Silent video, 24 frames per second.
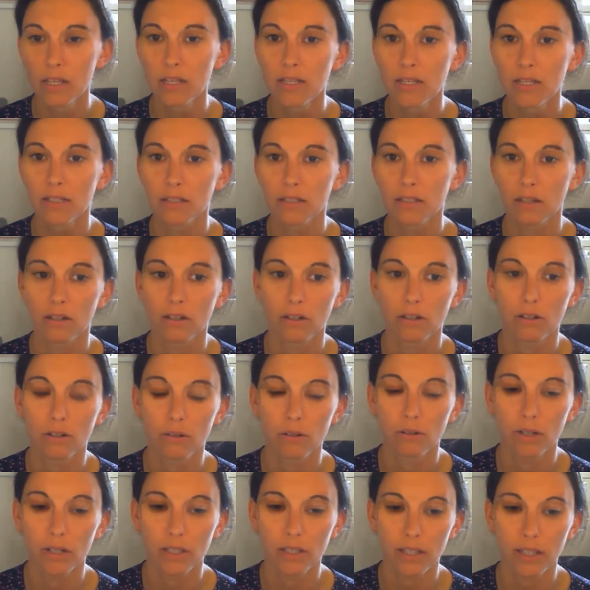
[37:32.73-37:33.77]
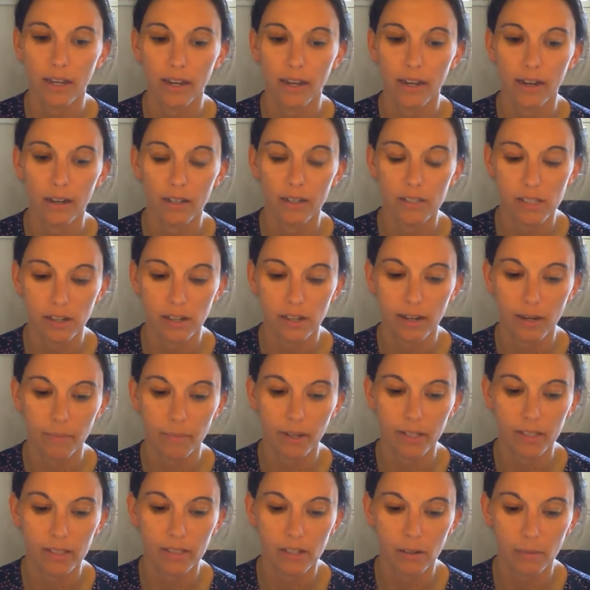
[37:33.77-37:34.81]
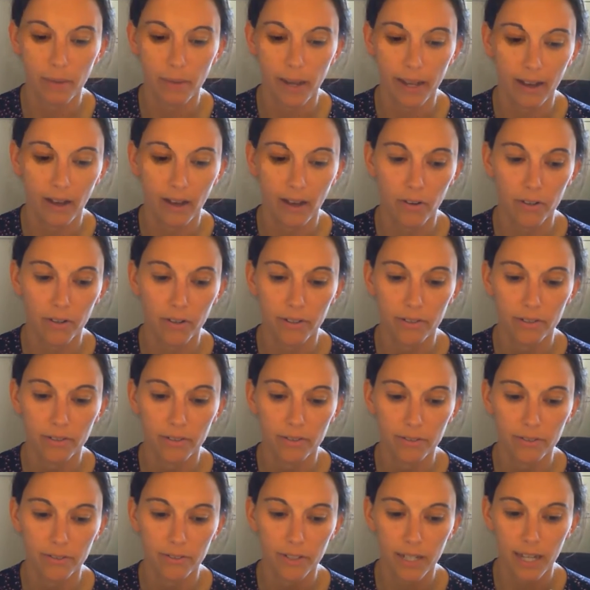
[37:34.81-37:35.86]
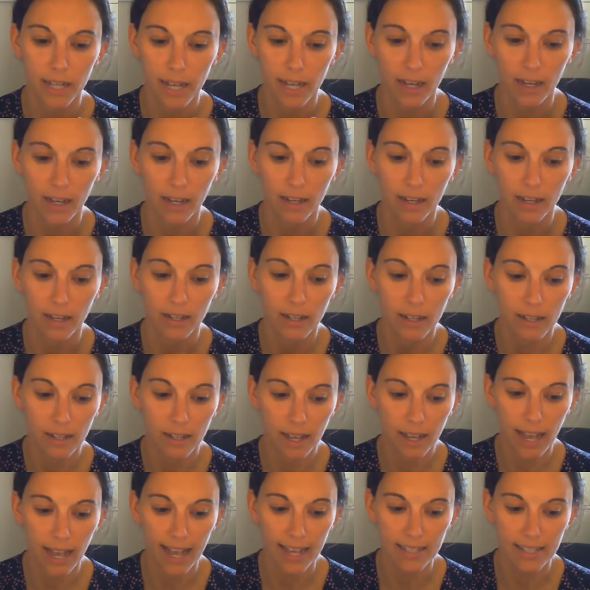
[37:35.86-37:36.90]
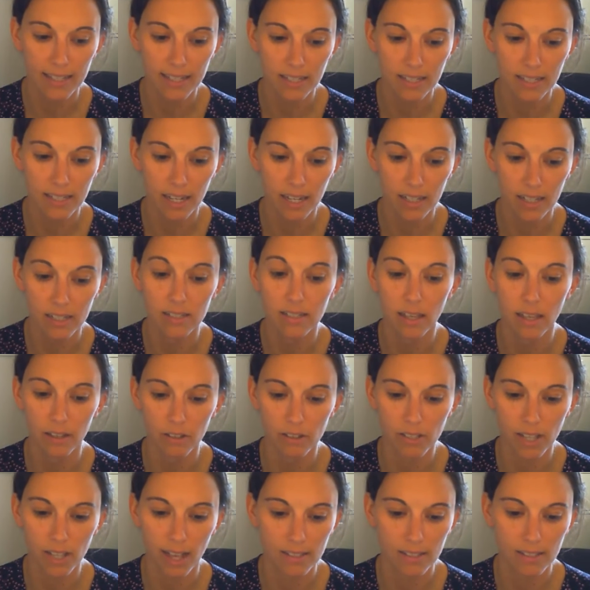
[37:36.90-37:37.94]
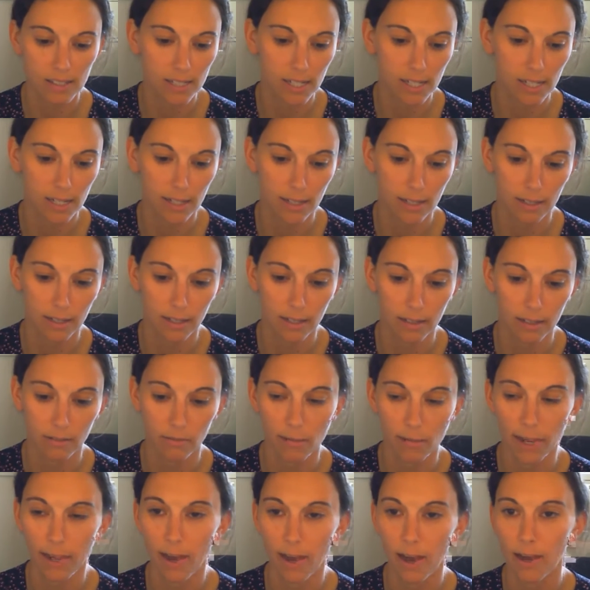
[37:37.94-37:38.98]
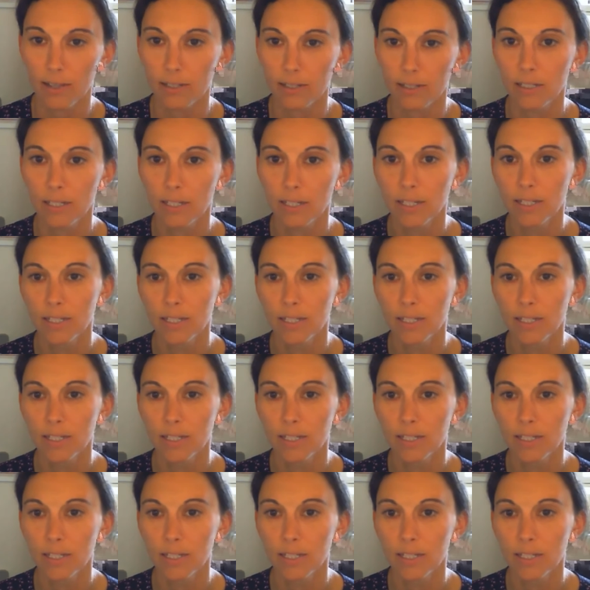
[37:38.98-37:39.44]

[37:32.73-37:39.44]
So their cigarette butts are made out of uh, acetate, cellulose acetate, and rayon.